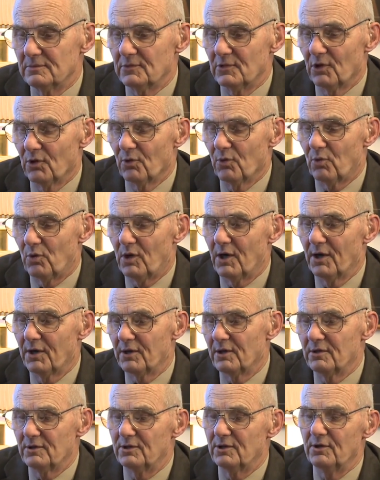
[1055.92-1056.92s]
or why
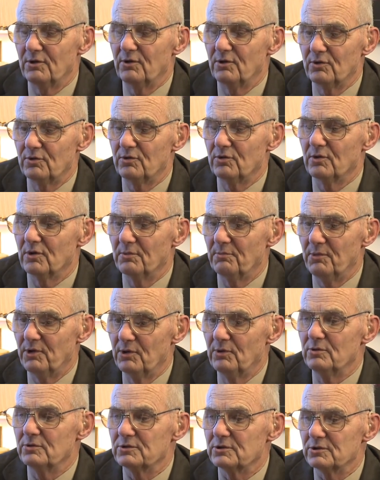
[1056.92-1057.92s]
continue to
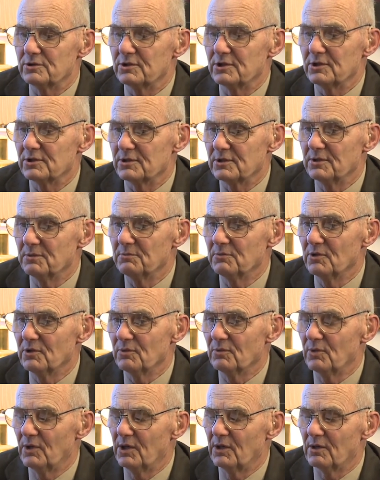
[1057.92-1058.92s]
abuse a system
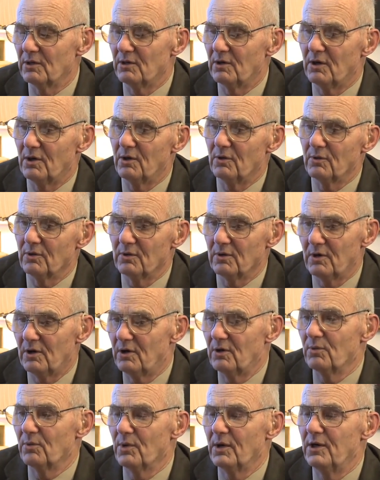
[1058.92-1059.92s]
that we can all
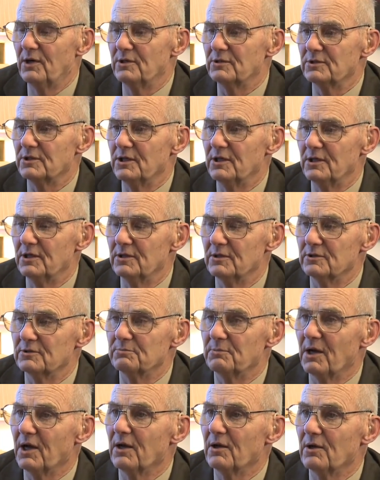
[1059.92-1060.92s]
already see is
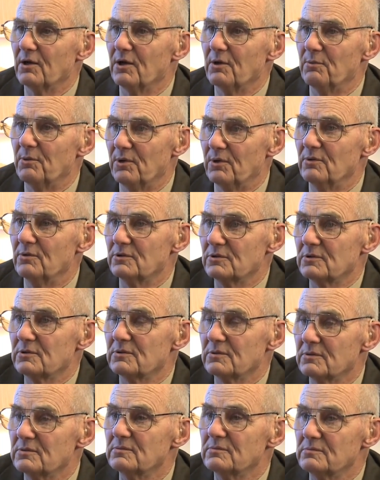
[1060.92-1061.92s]
badly abused?
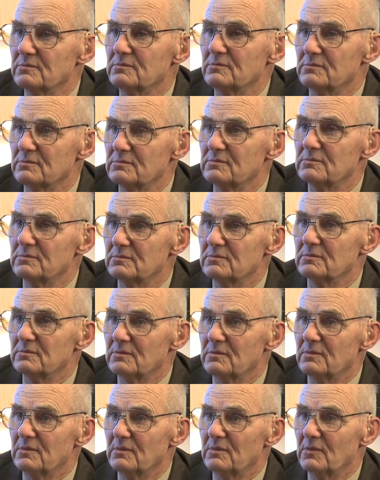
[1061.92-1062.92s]
Mm -hmm.
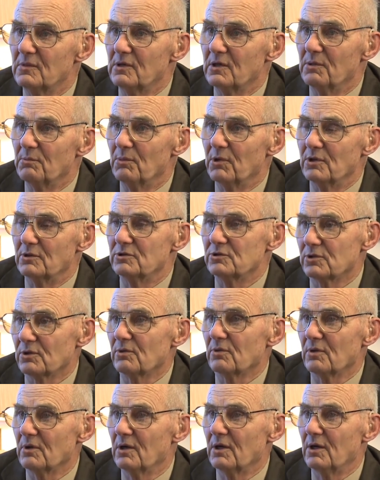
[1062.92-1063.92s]
But
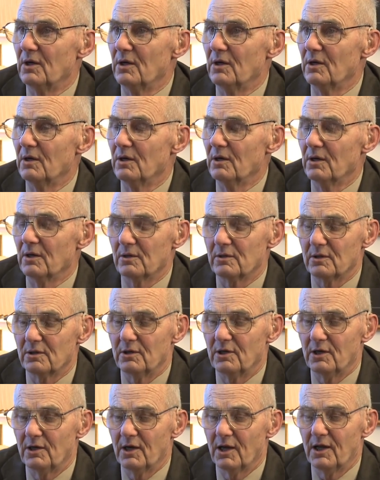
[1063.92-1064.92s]
certainly uh, to
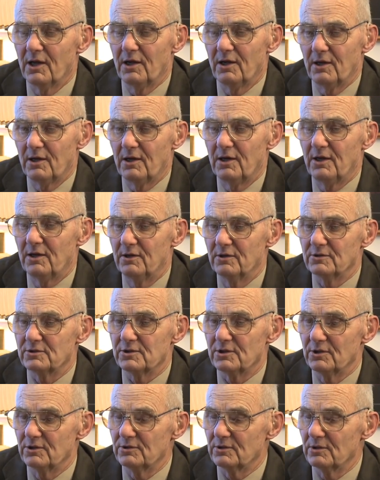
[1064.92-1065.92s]
delay any
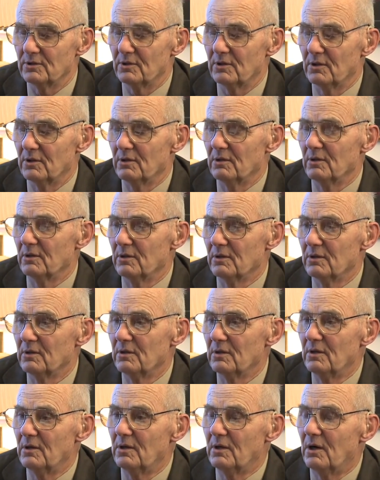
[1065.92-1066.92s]
decision on
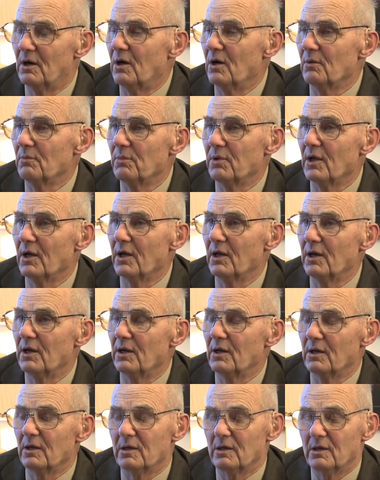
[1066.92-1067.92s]
on
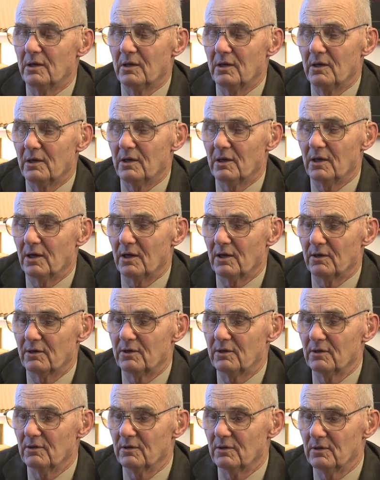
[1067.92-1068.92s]
planting
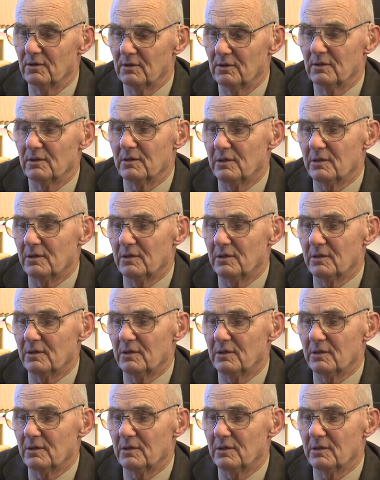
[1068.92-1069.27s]
until